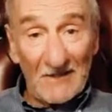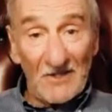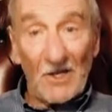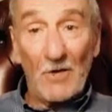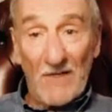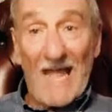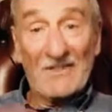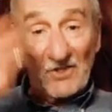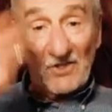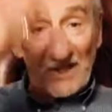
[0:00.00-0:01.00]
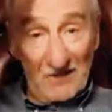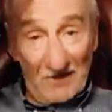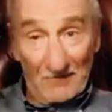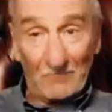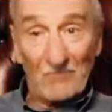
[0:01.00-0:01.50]
So that is
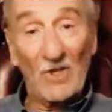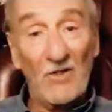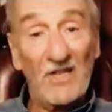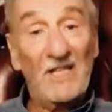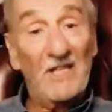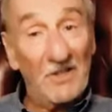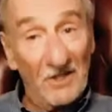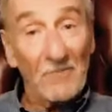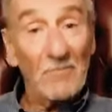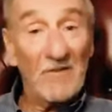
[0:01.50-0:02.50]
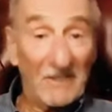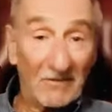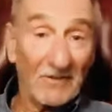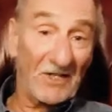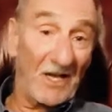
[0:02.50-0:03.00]
in, you know, the Indian
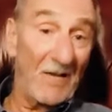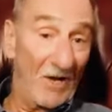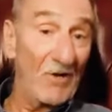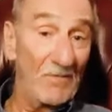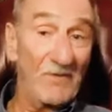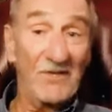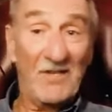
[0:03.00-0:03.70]
meal that I'm hoping